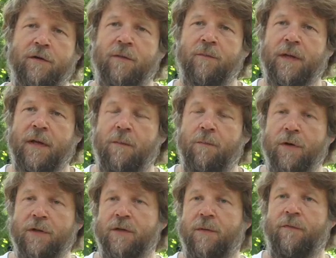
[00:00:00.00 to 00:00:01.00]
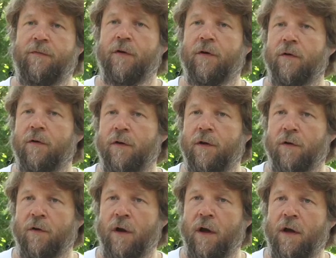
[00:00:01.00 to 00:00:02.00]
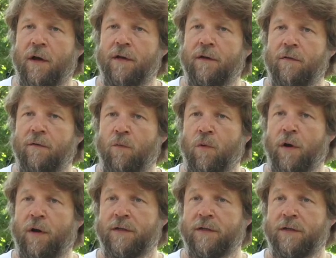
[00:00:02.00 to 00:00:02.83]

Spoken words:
simply put some of your wort,